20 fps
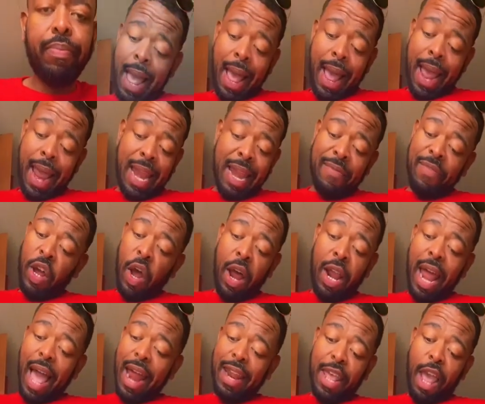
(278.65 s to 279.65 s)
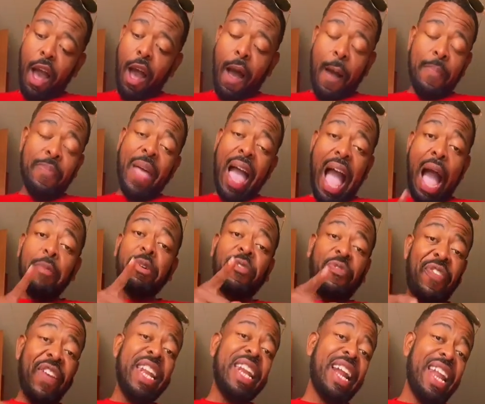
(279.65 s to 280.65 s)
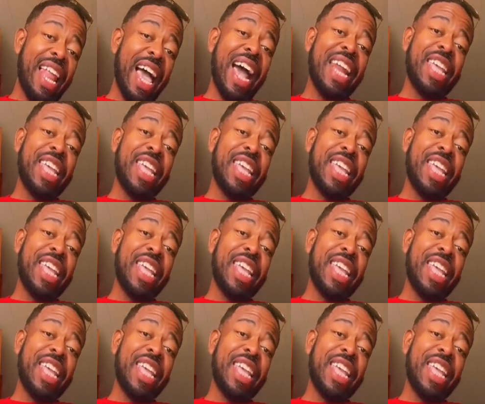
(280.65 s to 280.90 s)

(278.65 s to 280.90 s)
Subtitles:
I ain't even gonna lie to y'all. I was fitting to lie